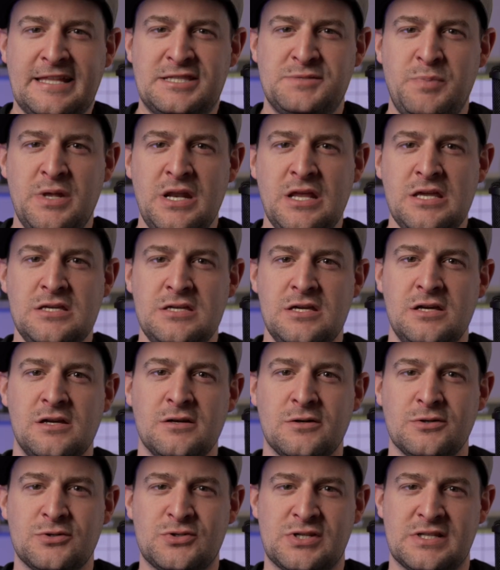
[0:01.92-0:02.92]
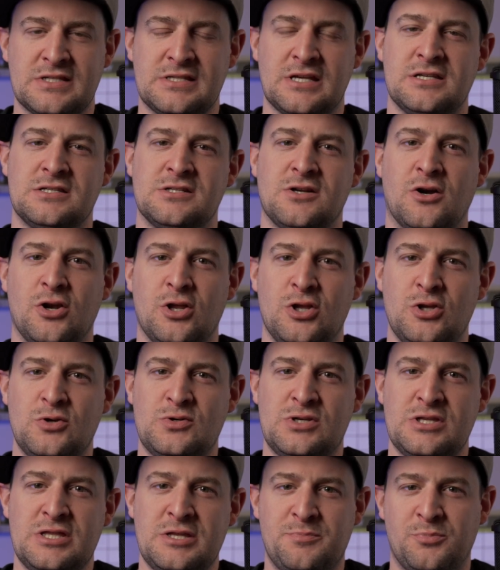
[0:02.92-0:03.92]
it's been a year since I started
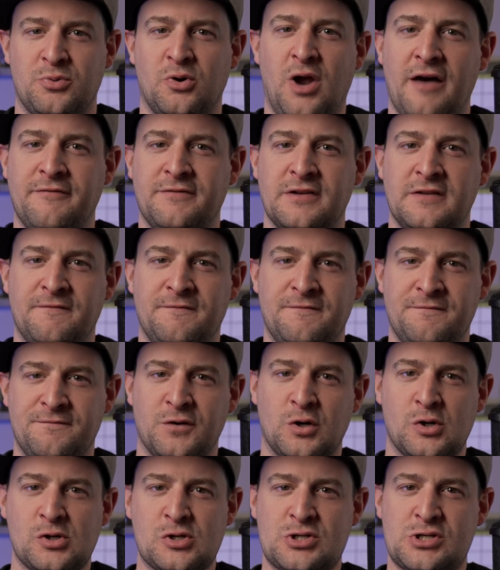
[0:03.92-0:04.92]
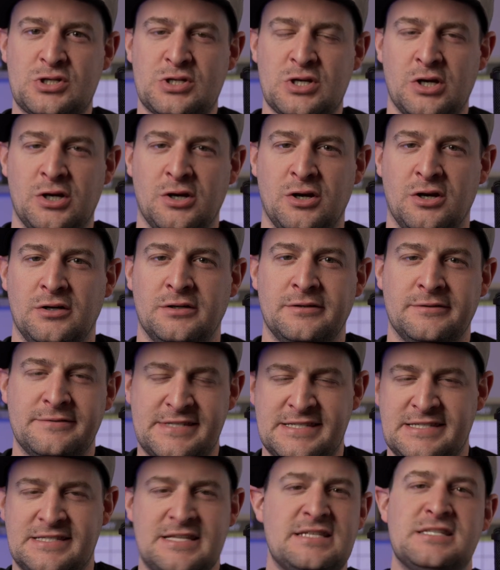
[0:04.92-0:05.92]
using the profit first
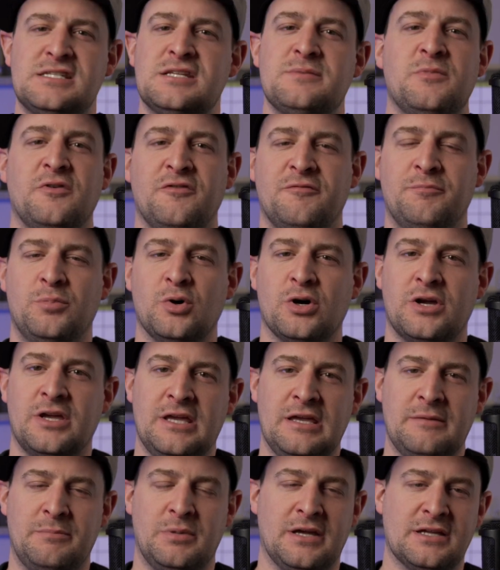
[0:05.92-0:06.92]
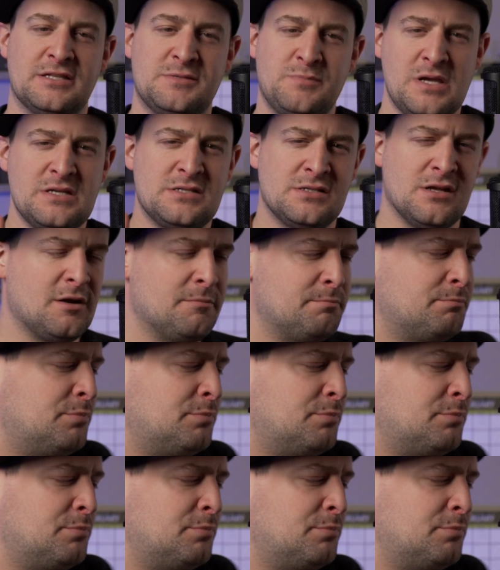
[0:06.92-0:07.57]
system of bookkeeping. It's based on a